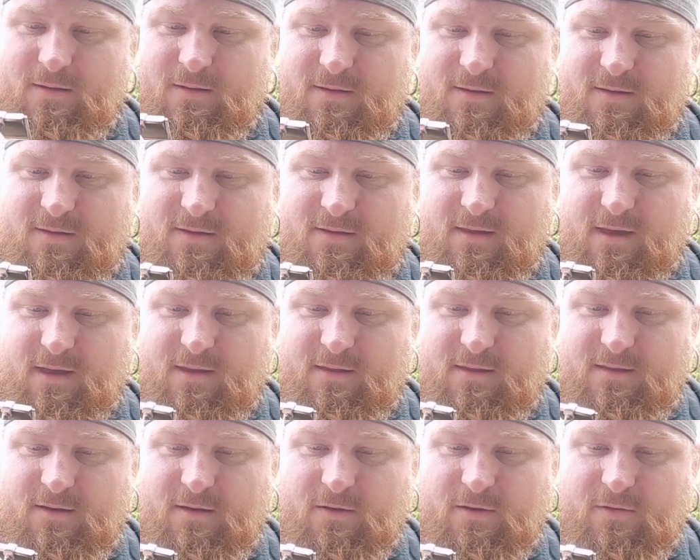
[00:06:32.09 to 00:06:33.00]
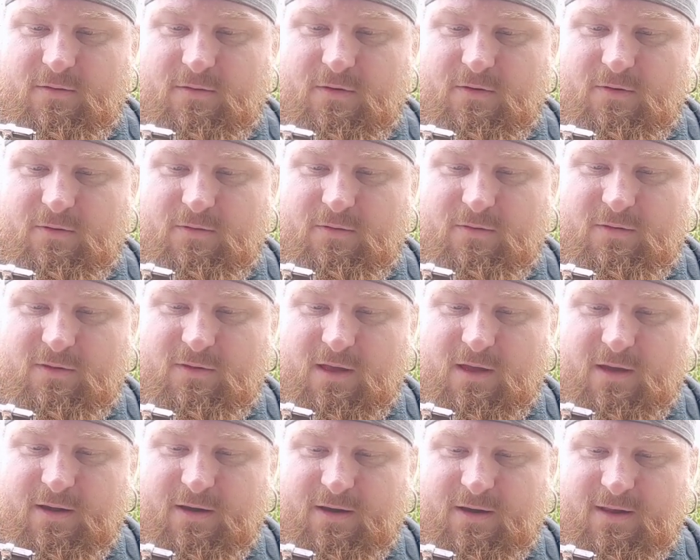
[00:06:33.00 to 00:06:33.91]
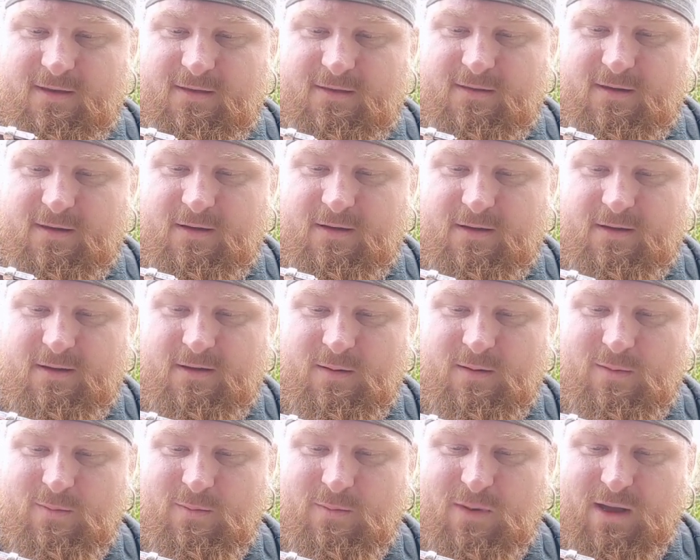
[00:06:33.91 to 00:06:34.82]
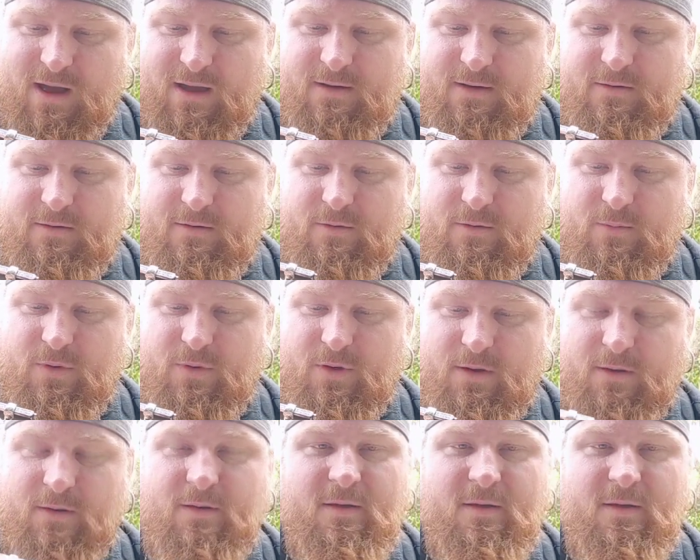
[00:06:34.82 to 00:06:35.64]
It says Rolls Ariza, patent number.